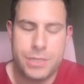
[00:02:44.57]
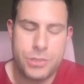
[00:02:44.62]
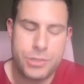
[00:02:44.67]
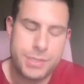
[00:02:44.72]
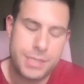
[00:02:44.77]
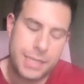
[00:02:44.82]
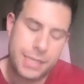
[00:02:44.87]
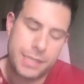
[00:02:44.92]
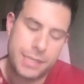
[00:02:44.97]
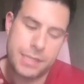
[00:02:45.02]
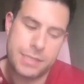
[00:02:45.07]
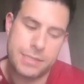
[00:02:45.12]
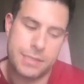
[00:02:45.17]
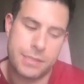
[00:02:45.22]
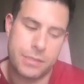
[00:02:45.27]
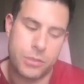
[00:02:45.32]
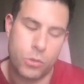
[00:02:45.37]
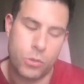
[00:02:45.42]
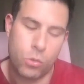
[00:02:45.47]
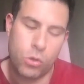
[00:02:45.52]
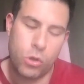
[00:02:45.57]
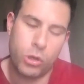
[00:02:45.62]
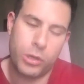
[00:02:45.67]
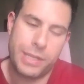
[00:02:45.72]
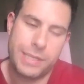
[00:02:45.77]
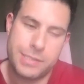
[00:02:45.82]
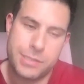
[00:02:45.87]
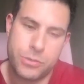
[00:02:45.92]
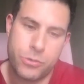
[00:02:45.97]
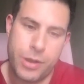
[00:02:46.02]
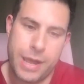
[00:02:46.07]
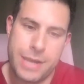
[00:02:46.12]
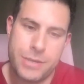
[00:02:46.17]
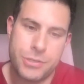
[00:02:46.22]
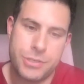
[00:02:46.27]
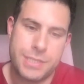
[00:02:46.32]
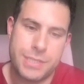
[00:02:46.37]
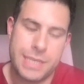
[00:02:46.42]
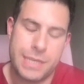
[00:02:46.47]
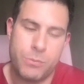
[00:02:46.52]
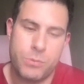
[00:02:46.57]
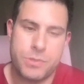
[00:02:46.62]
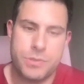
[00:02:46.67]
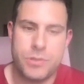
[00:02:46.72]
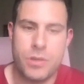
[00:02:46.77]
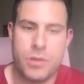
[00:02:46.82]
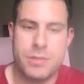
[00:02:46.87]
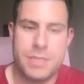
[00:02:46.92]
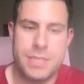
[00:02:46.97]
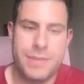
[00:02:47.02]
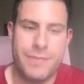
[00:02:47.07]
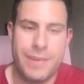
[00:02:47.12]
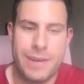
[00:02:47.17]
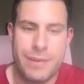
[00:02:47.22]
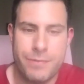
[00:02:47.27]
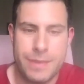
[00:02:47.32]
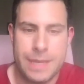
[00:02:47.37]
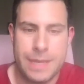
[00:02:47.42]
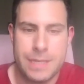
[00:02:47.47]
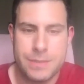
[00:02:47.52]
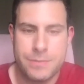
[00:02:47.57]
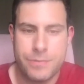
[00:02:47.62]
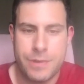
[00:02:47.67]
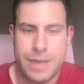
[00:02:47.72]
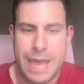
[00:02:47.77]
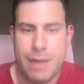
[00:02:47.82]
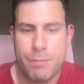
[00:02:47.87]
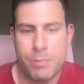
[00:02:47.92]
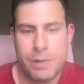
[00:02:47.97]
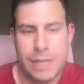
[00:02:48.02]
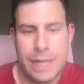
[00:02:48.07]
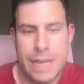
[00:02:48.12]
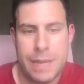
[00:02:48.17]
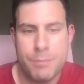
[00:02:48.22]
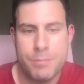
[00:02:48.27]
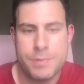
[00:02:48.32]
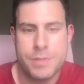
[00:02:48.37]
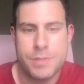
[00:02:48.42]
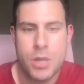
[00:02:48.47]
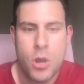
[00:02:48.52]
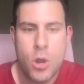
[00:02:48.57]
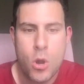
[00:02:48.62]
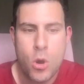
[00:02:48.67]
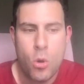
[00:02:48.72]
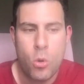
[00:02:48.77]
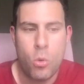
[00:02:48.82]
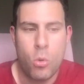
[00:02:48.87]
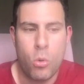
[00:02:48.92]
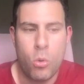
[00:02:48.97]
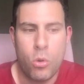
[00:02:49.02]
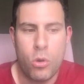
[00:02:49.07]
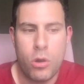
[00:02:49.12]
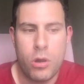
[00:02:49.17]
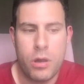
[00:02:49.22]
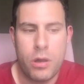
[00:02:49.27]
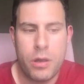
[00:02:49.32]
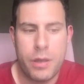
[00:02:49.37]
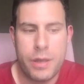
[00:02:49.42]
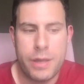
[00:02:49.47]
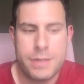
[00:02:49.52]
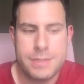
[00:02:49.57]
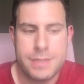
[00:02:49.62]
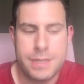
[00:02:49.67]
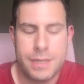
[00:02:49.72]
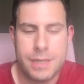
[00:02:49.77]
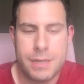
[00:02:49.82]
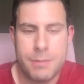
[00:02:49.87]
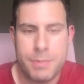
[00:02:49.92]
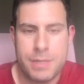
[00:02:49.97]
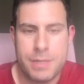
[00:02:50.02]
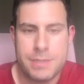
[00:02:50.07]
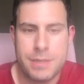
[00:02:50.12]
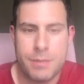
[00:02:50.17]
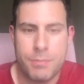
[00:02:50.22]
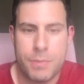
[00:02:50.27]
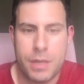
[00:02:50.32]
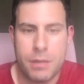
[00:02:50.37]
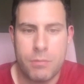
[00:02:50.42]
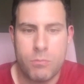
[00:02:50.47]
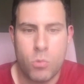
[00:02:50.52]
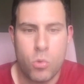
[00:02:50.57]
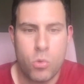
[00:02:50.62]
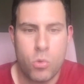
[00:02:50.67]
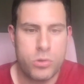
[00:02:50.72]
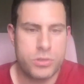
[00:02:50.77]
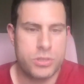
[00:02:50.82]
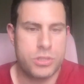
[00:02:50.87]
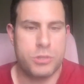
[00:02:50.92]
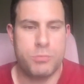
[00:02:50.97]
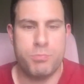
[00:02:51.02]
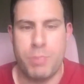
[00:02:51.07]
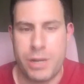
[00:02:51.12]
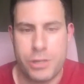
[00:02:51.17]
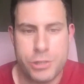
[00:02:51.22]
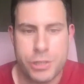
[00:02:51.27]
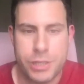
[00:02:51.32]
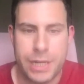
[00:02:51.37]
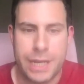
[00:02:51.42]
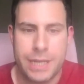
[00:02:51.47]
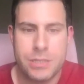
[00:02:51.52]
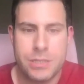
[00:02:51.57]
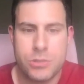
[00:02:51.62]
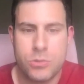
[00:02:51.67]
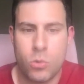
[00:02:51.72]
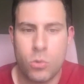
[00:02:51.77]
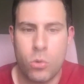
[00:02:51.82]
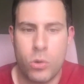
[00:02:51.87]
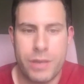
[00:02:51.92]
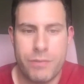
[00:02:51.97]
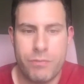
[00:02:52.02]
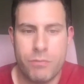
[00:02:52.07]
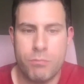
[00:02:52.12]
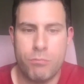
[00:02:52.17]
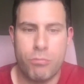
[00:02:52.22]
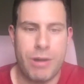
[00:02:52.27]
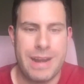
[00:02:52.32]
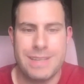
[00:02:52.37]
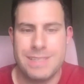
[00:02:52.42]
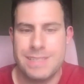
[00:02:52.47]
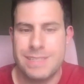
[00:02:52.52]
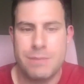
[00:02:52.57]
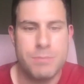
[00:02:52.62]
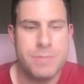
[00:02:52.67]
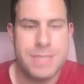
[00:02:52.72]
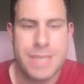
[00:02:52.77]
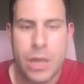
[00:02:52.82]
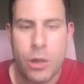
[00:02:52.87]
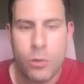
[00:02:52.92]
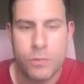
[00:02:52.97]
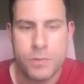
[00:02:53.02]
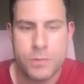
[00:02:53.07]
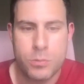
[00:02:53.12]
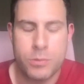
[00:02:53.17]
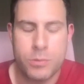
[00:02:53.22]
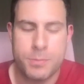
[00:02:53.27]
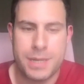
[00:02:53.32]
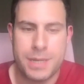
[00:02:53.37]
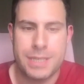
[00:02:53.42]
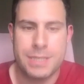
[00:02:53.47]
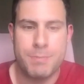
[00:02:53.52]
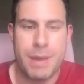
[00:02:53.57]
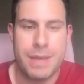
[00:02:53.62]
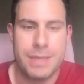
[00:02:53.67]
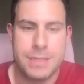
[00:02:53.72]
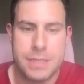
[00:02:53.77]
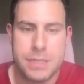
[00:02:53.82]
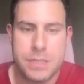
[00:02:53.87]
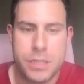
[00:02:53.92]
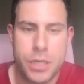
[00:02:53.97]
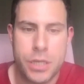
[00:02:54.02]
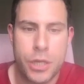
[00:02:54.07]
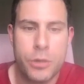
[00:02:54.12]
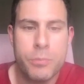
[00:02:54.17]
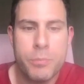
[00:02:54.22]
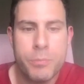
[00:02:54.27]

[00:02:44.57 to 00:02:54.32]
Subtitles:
Do you see it as your colleagues in your agency would start to develop things for app clips? Or is it going to be something more specialist, or even brands themselves will be expected to do?